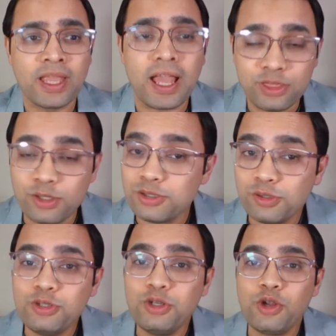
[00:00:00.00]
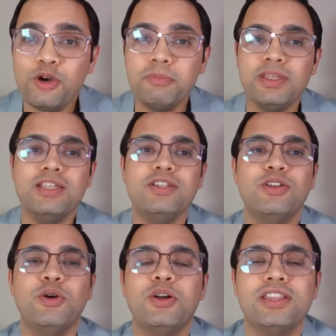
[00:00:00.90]
And those who know me
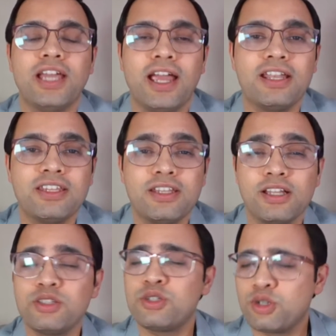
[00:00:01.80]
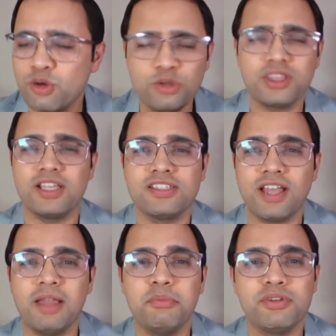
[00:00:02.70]
know that there are two things
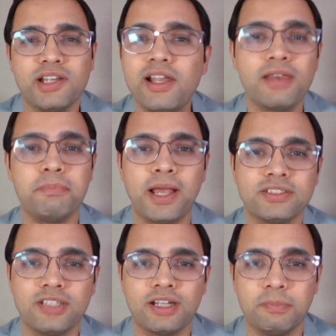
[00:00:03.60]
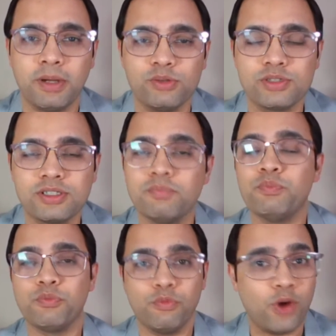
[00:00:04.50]
I'm really passionate about.
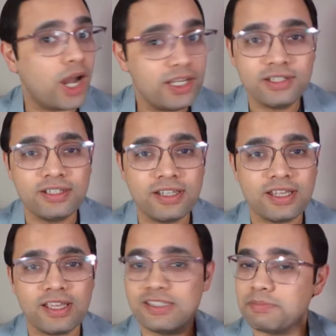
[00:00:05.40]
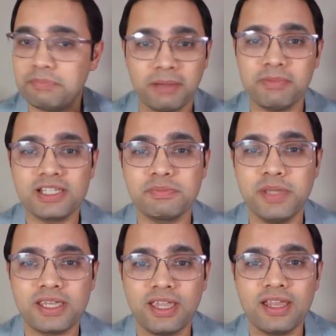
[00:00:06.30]
One is public
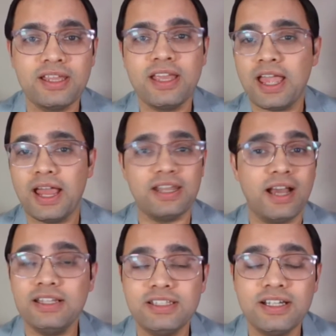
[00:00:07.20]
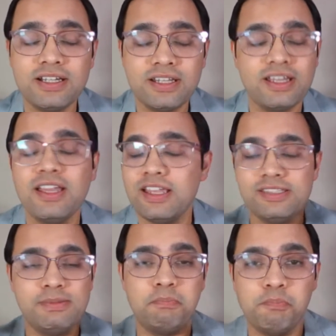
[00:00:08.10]
speaking and other
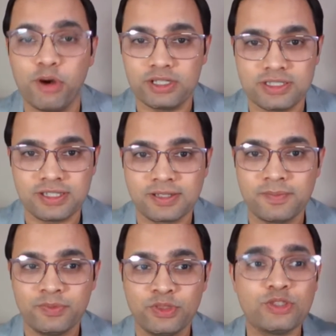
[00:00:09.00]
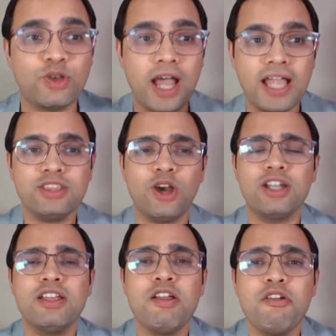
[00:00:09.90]
is books. So I
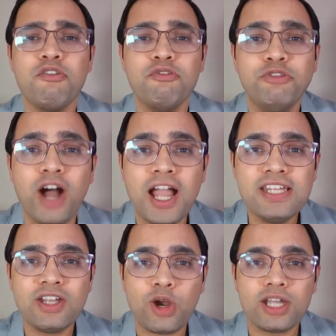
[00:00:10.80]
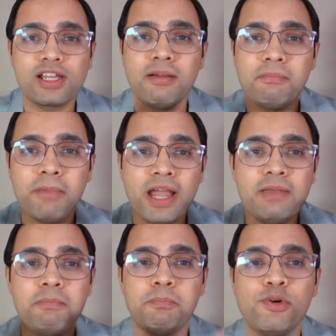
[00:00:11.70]
thought, why not
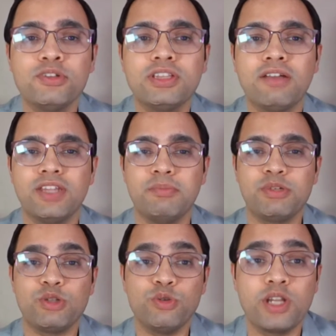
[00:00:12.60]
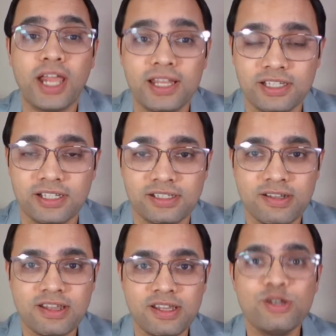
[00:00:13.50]
combine both of them together
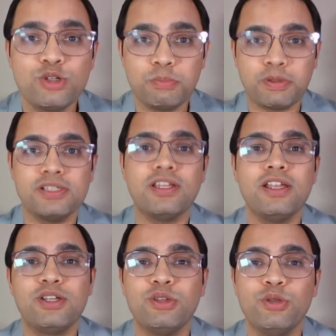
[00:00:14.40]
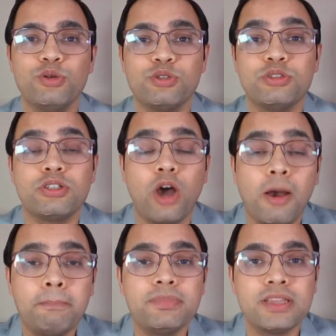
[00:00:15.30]
to present to you the
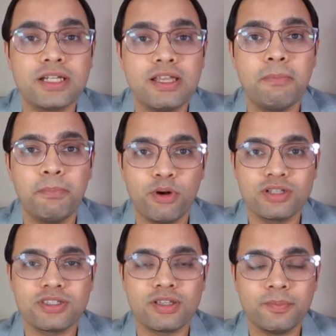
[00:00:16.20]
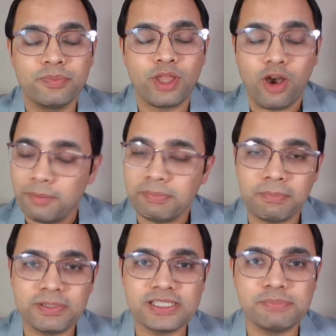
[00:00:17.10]
top three books on
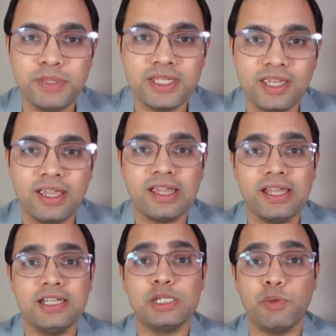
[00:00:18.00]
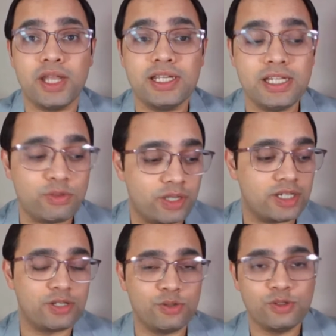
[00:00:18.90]
public speaking in
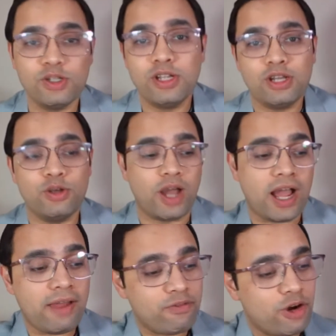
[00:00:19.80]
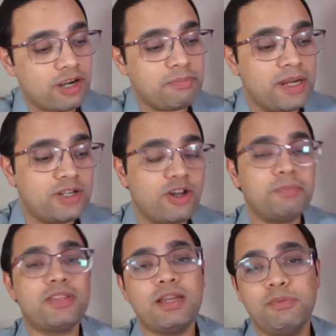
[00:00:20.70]
2022. Now, I've got my
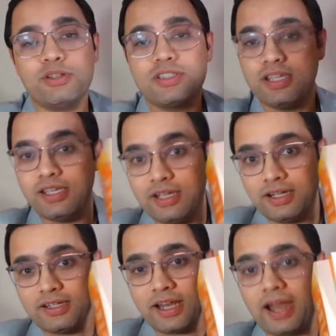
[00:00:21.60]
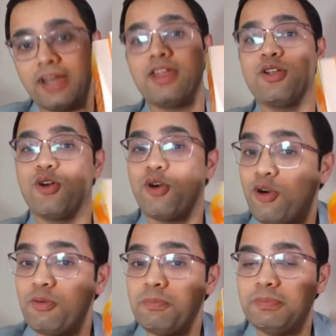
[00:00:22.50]
top three books here, and I
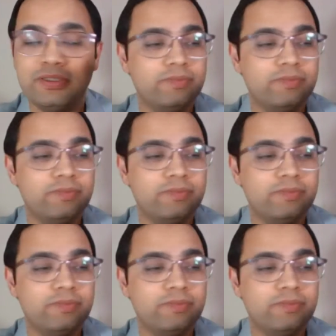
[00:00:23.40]
hope,